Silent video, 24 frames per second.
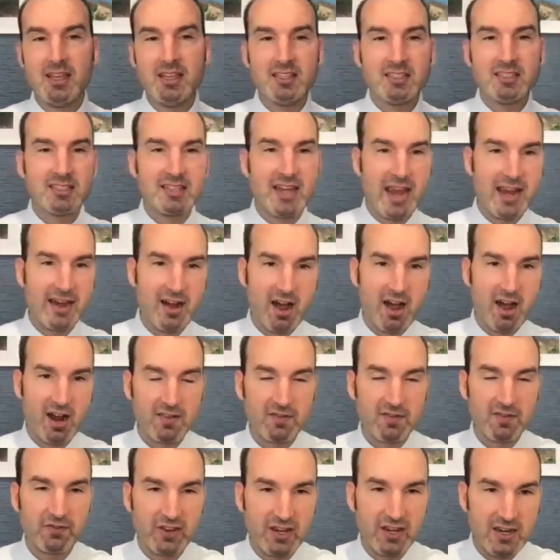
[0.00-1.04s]
stand on
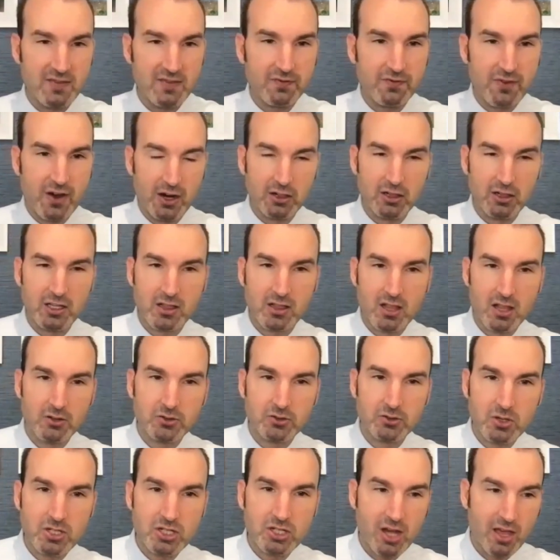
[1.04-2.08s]
it, feet fairly close
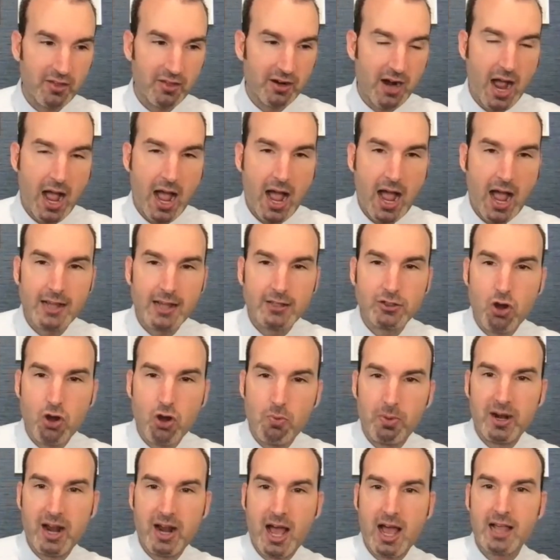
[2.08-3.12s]
to each other, eyes
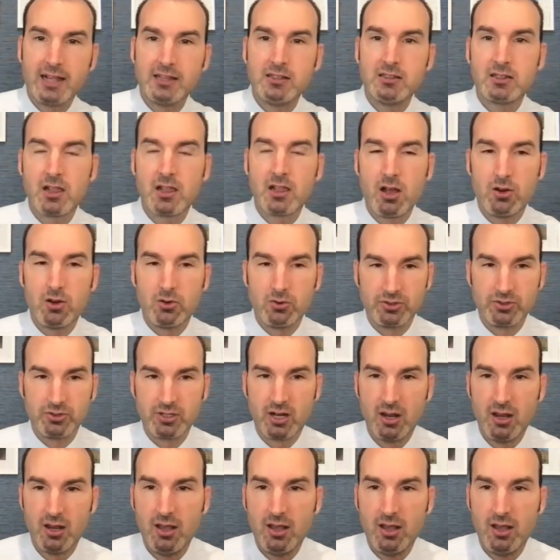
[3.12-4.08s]
open, eyes closed